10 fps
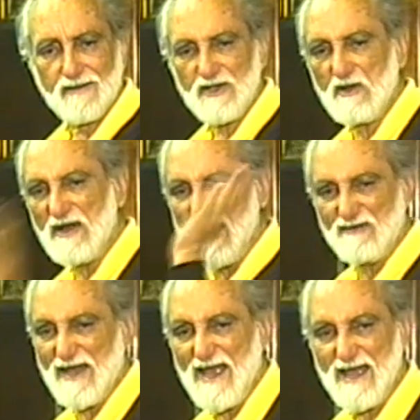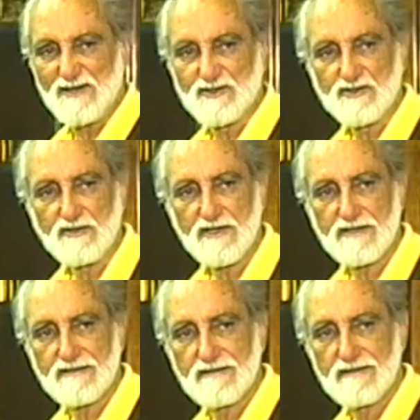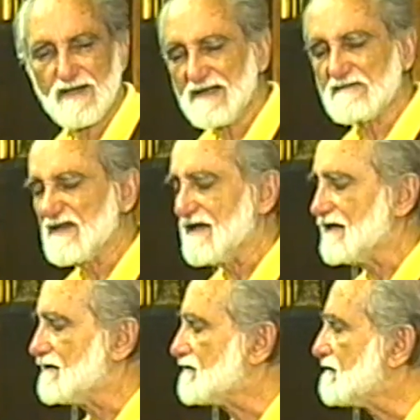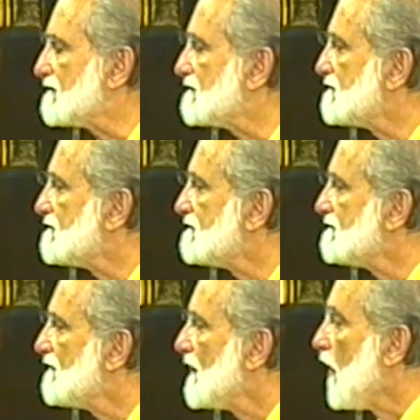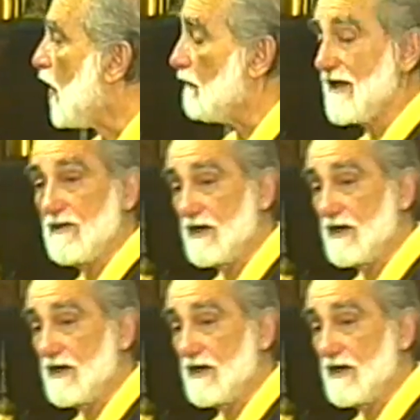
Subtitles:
You don't have to answer it. You don't have to answer it. Oh, by the